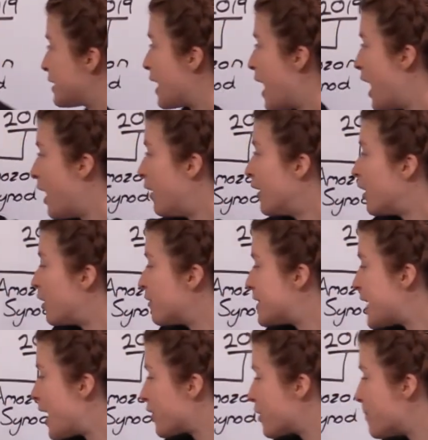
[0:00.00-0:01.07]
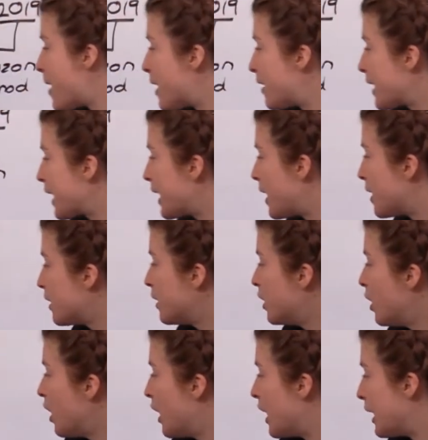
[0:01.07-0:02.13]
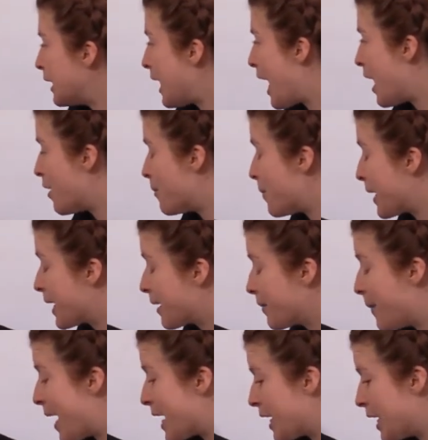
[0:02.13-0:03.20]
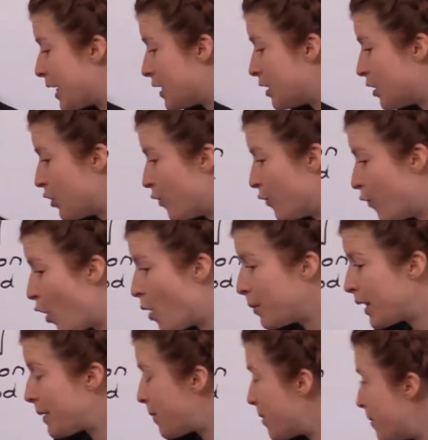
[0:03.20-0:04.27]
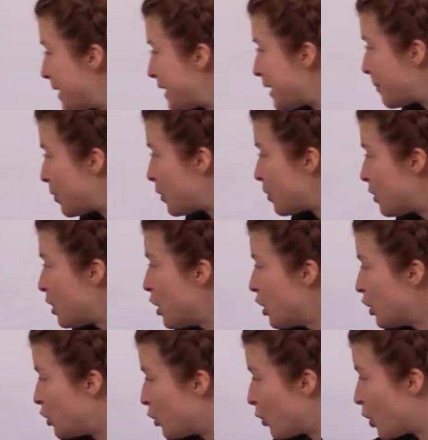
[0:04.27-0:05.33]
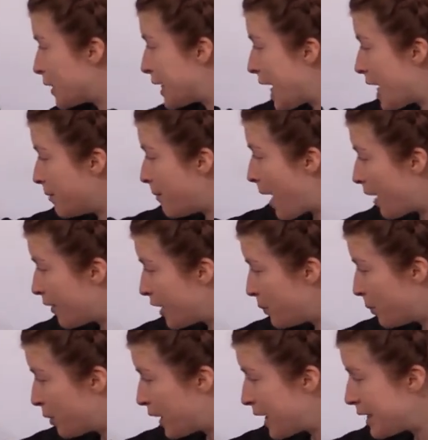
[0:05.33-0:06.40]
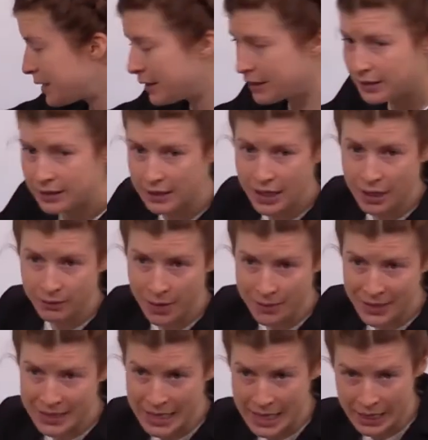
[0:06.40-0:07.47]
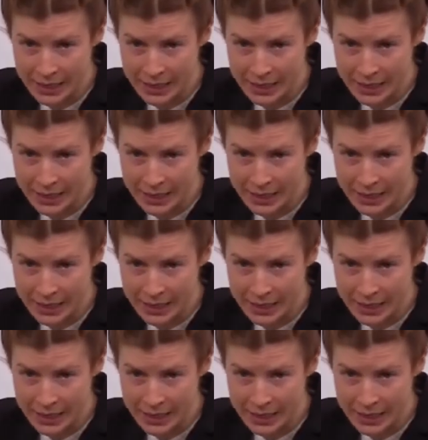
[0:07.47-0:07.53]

this area of South America make it formally permissible to ordain married priests and women